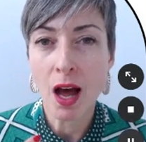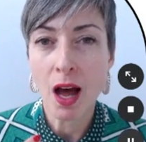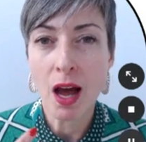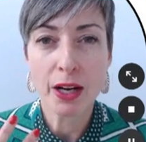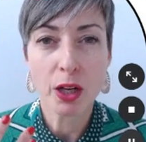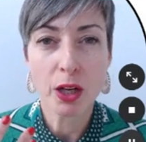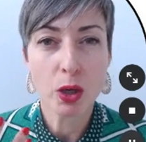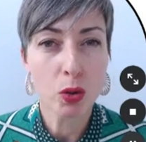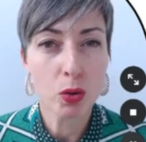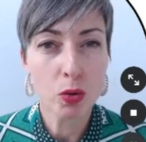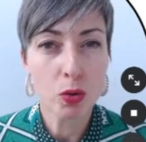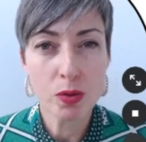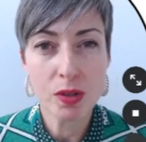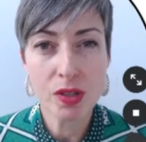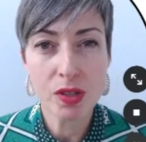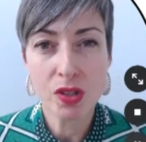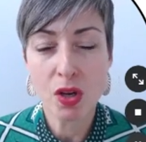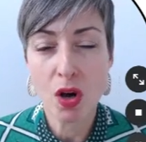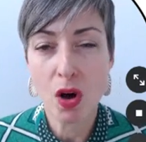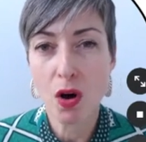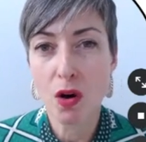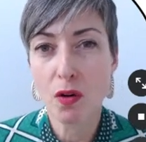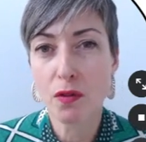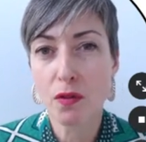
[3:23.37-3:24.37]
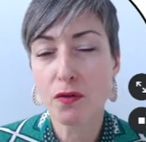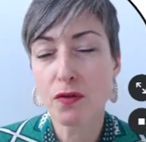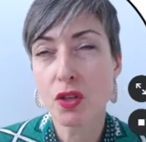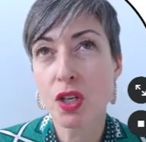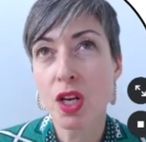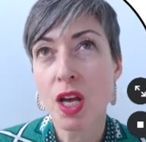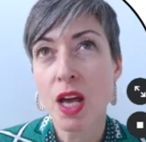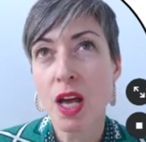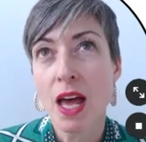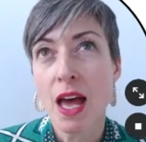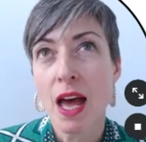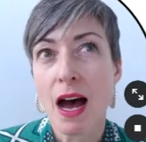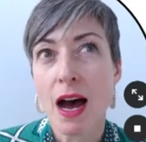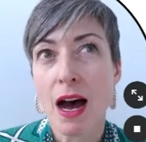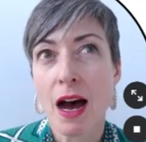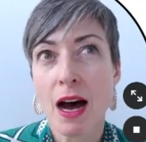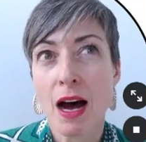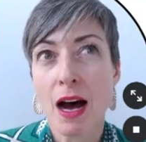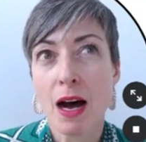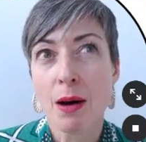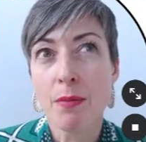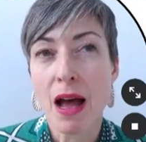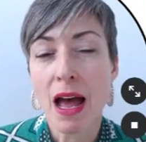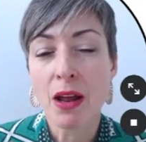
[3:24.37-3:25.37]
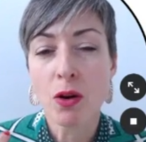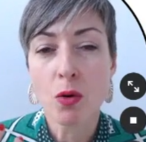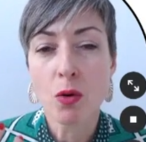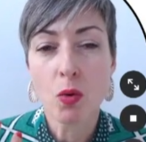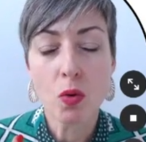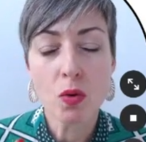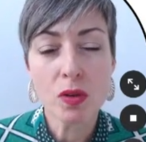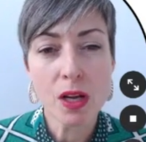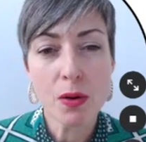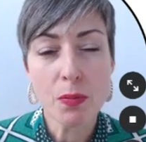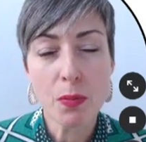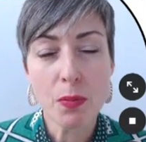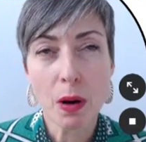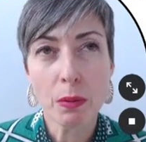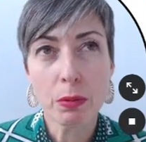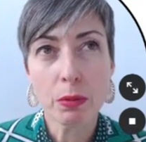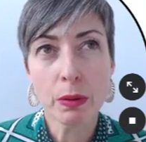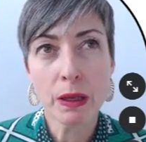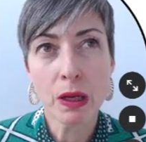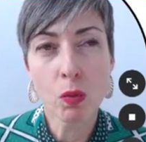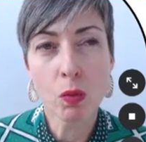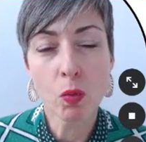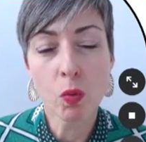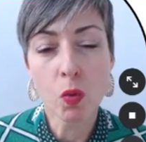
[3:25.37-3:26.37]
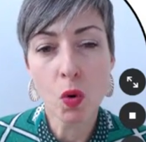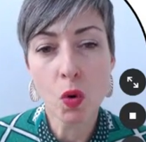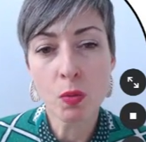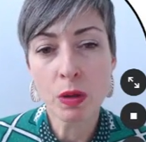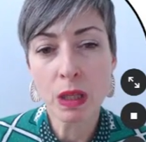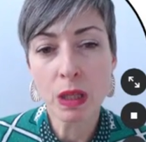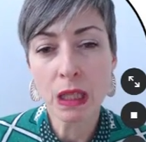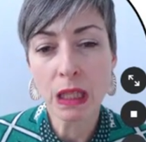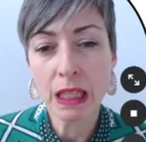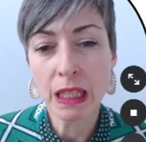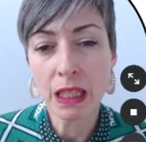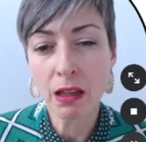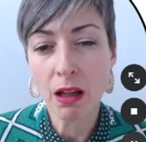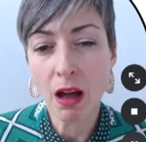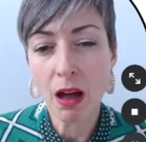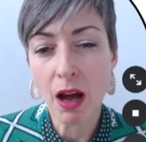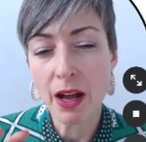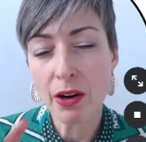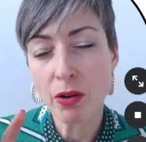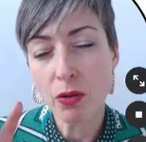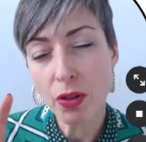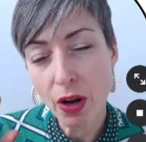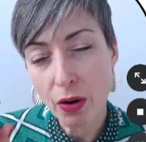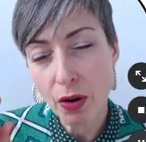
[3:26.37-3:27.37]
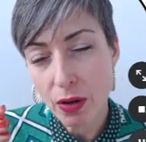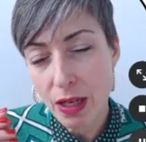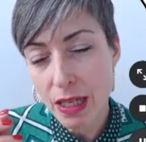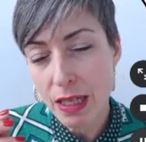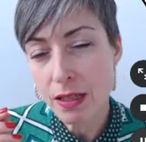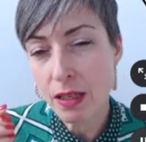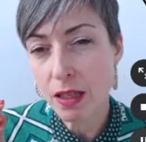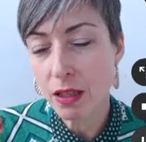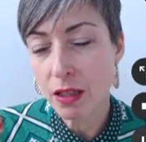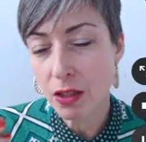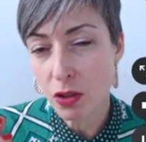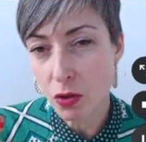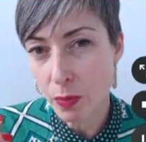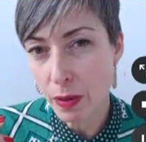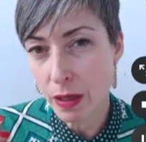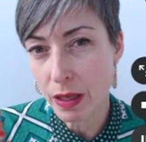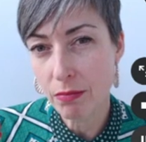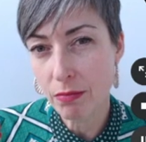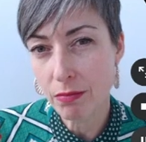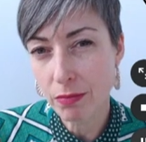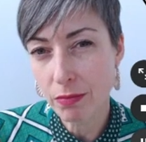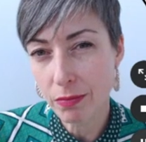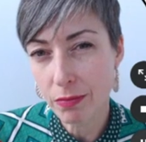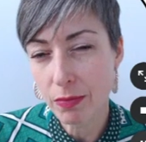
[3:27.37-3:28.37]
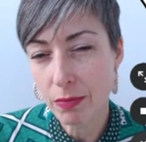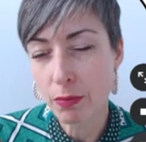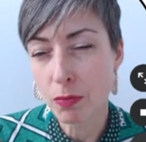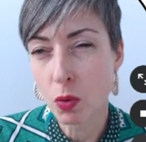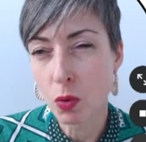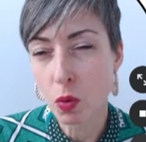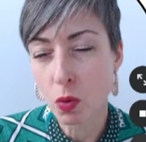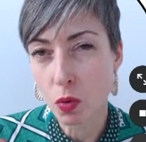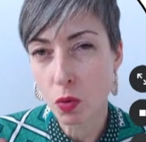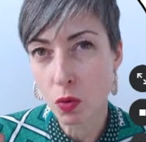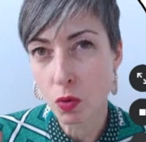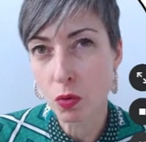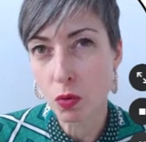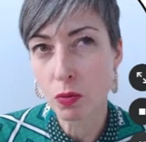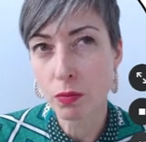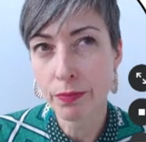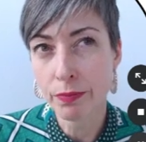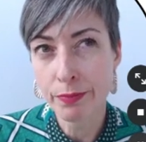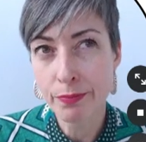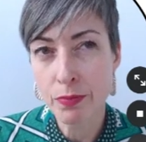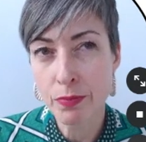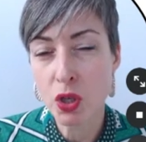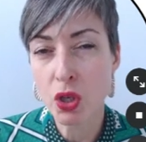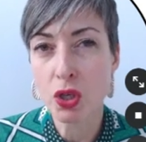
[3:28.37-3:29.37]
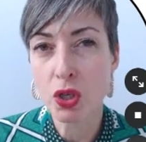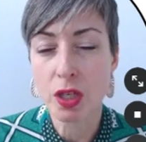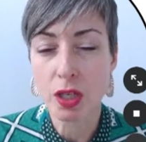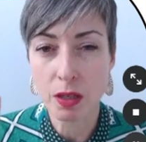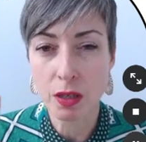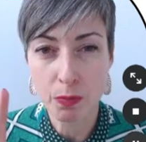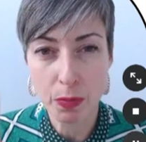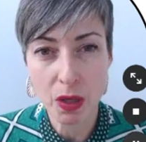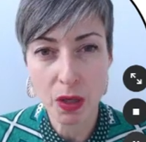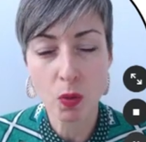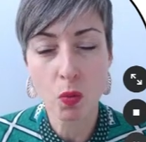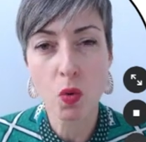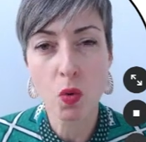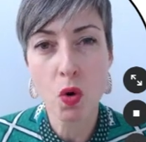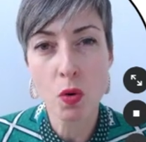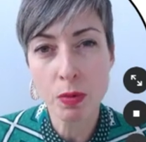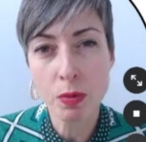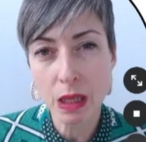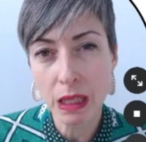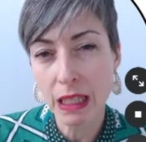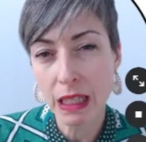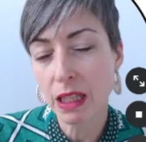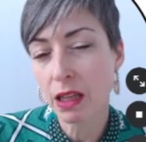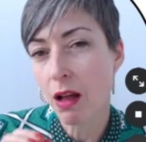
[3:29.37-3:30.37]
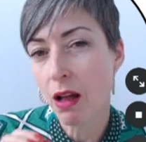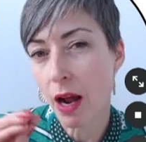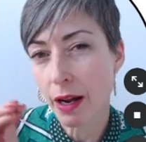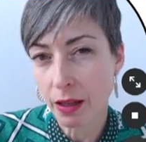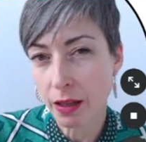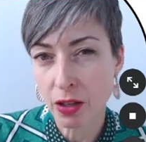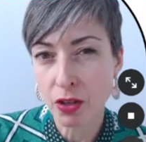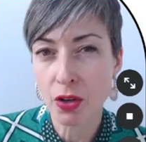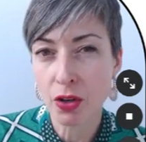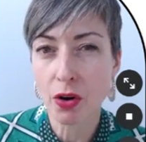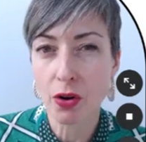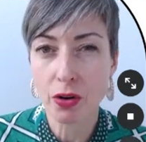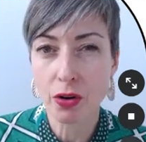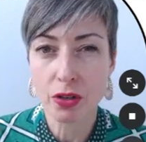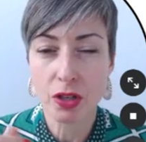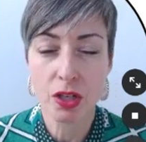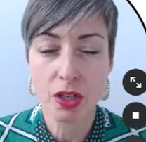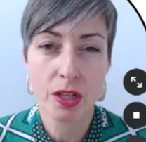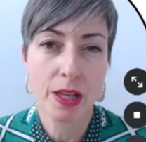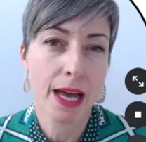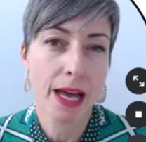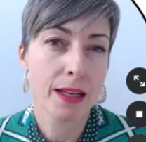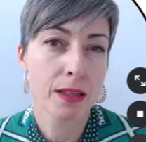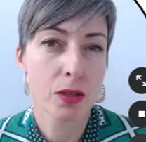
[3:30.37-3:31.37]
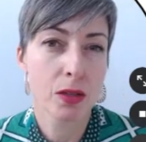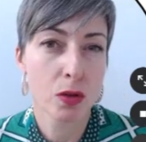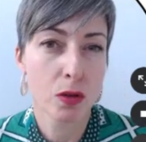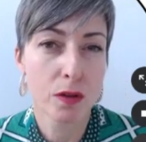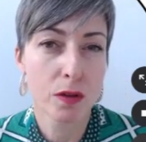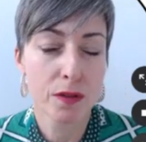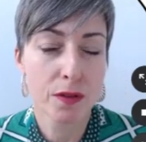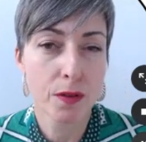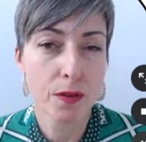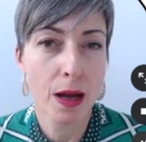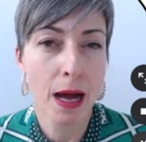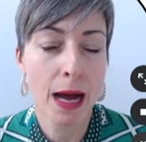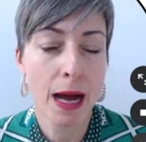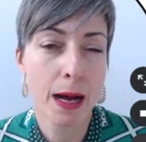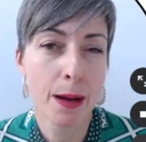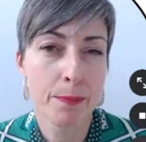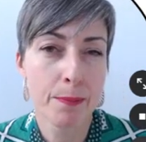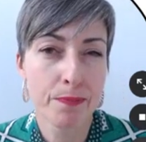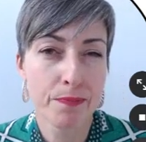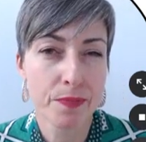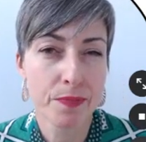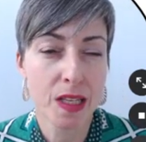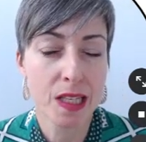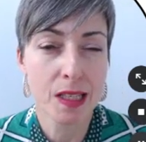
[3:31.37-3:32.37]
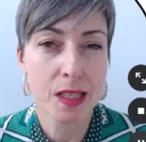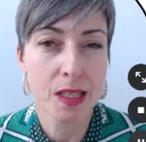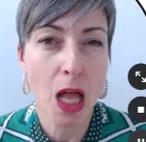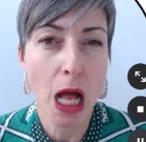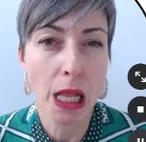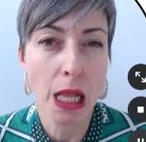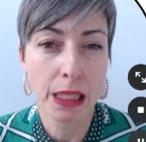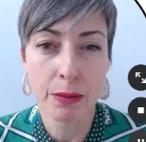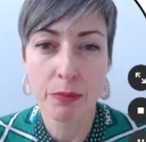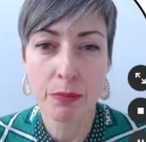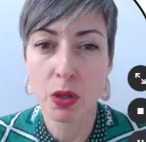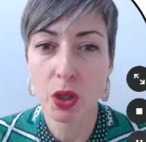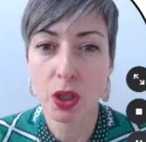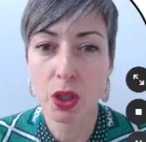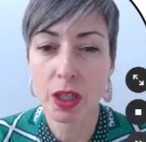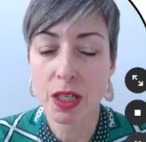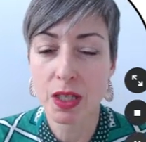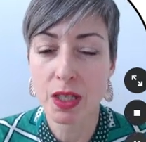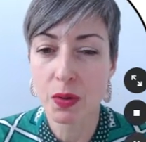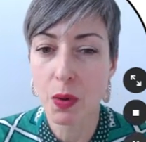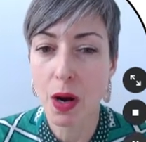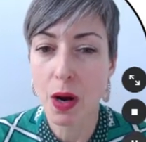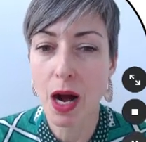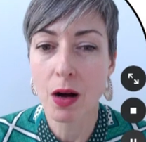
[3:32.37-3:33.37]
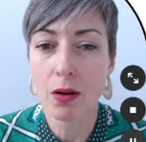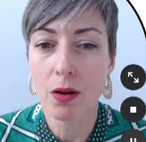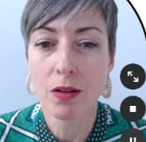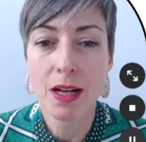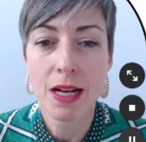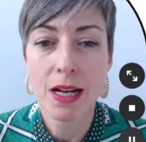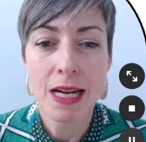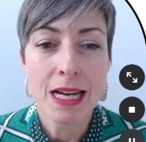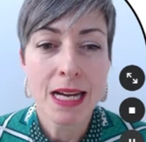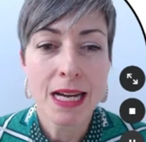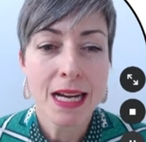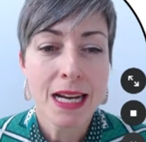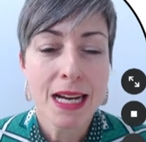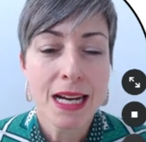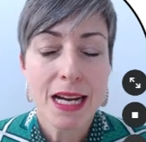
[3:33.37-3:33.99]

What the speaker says: light, cool soft, and also probably a warm clear light, although it is a little bit more muted, but a warm clear light can go to that sort of slightly muted as well.